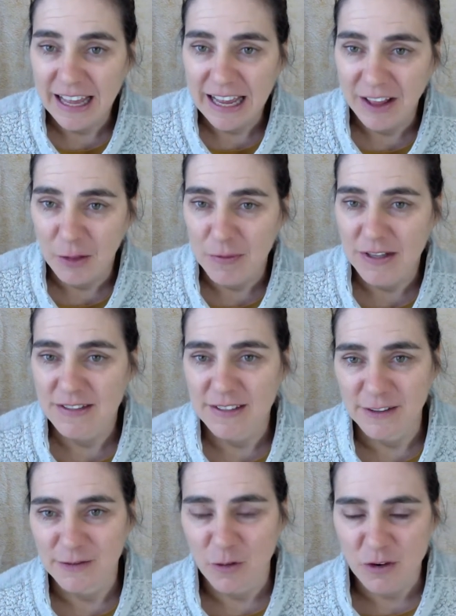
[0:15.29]
elements
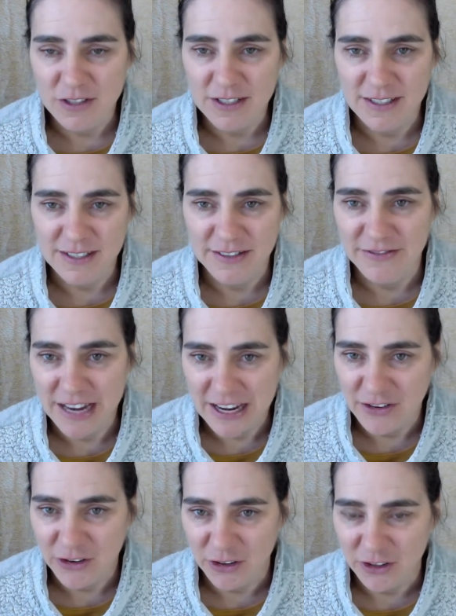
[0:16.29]
and the forces of
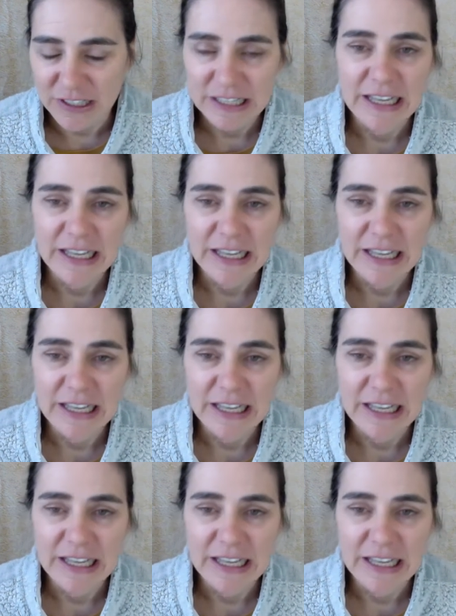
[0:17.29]
nature.